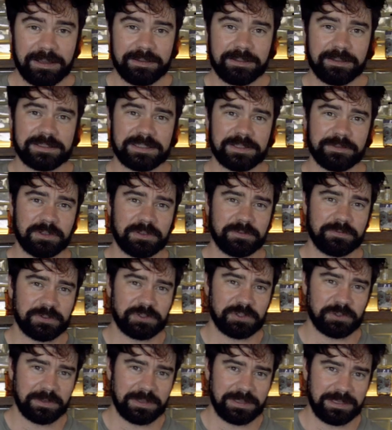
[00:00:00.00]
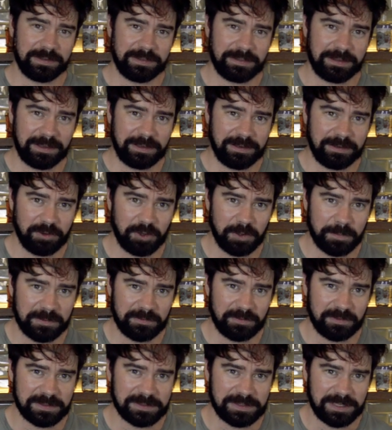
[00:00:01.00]
Thanks everyone for joining there. I hope
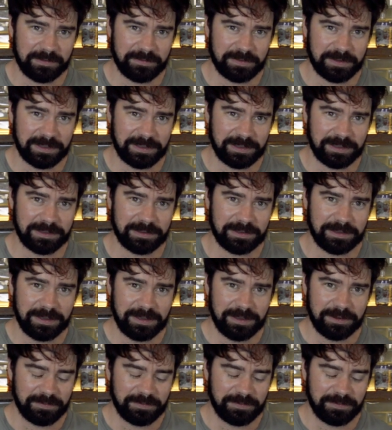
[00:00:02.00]
everyone's having a